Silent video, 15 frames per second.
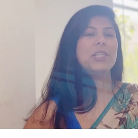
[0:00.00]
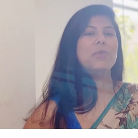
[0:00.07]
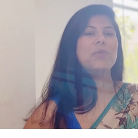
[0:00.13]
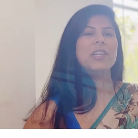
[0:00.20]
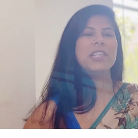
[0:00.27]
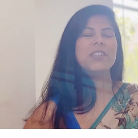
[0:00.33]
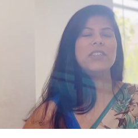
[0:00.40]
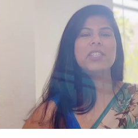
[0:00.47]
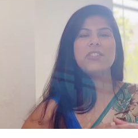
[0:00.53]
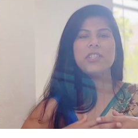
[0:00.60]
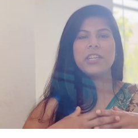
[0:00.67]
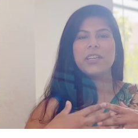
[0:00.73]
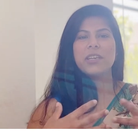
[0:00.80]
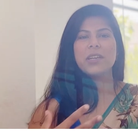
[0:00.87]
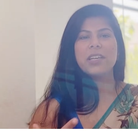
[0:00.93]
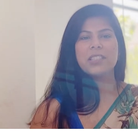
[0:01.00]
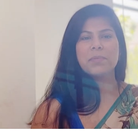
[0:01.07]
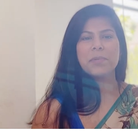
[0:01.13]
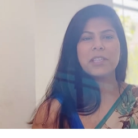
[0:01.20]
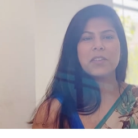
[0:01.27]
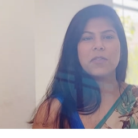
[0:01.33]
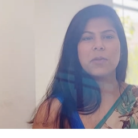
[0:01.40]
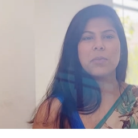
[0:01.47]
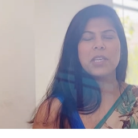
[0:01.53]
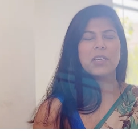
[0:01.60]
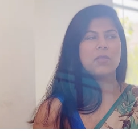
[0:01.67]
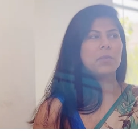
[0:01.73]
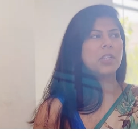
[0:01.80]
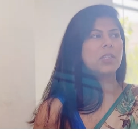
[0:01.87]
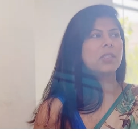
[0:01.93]
working on the gentle aspect of the
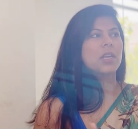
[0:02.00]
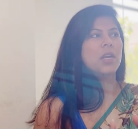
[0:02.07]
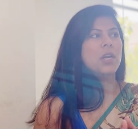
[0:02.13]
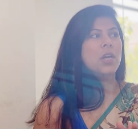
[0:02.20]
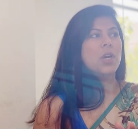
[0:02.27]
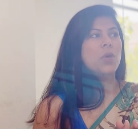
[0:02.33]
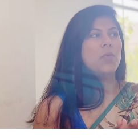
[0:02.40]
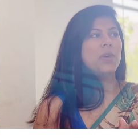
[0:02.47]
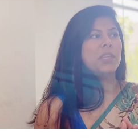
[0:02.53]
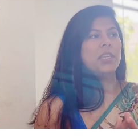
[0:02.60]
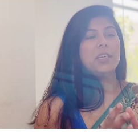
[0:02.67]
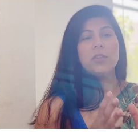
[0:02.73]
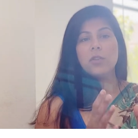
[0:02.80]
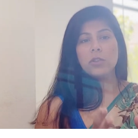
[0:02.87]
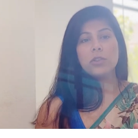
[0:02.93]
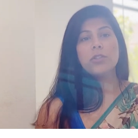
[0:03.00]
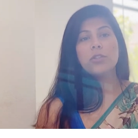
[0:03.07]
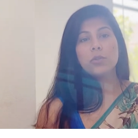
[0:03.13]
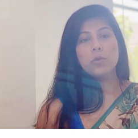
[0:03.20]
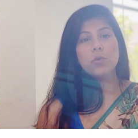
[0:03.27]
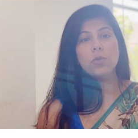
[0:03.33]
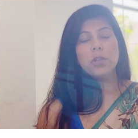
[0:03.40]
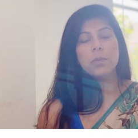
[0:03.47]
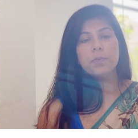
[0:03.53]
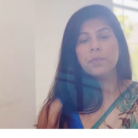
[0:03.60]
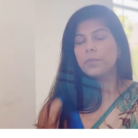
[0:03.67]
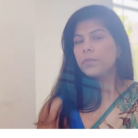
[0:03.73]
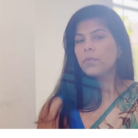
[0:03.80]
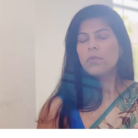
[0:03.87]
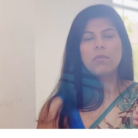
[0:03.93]
behavior, because when they go to school,
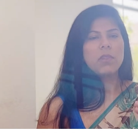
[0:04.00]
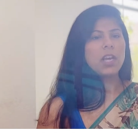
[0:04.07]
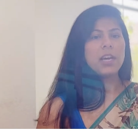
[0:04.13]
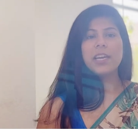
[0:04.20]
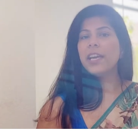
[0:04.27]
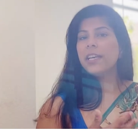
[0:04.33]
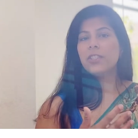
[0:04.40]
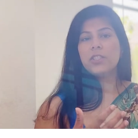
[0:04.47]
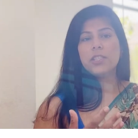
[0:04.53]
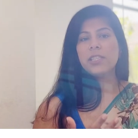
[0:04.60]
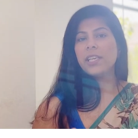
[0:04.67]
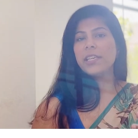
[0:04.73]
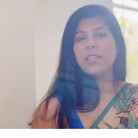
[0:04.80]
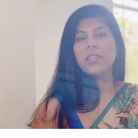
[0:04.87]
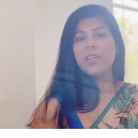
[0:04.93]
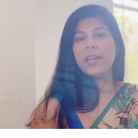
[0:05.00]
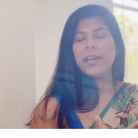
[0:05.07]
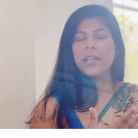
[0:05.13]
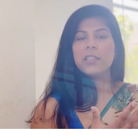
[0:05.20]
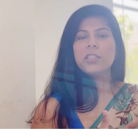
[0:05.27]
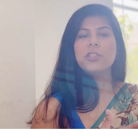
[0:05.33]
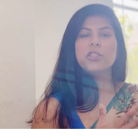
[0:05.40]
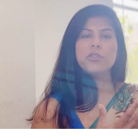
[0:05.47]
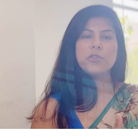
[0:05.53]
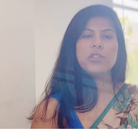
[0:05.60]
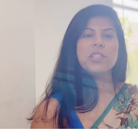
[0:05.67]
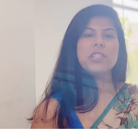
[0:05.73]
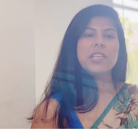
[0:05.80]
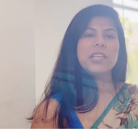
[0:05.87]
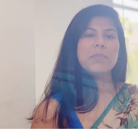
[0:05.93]
again, just like health and
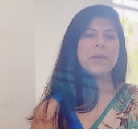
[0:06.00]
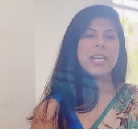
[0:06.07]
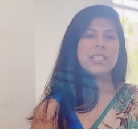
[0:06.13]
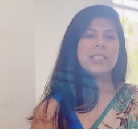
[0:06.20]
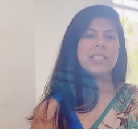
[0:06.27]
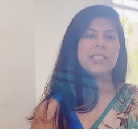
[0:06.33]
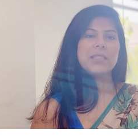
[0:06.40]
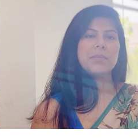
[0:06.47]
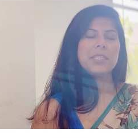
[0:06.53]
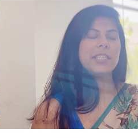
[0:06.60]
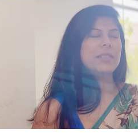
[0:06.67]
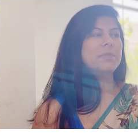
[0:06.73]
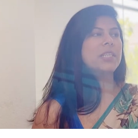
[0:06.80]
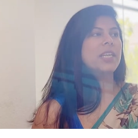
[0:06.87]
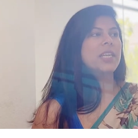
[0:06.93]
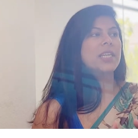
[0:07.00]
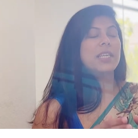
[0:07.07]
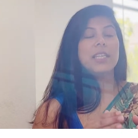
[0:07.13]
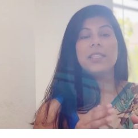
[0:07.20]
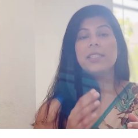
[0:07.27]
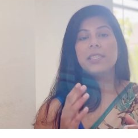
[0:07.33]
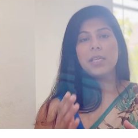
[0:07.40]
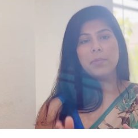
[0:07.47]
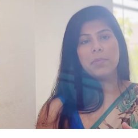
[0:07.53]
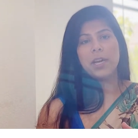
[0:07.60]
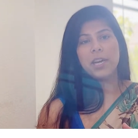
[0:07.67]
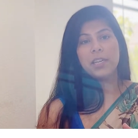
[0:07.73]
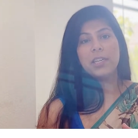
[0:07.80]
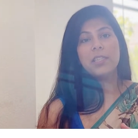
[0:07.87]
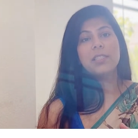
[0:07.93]
nutrition take a backseat sometimes, in the same
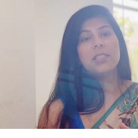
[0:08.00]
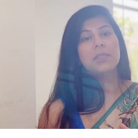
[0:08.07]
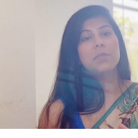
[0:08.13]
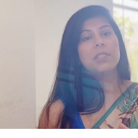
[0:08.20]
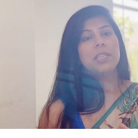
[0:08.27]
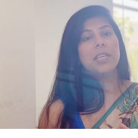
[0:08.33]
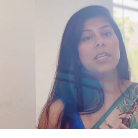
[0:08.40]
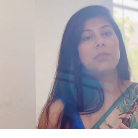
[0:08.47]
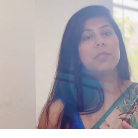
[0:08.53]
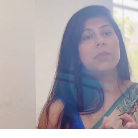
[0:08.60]
manner, sometimes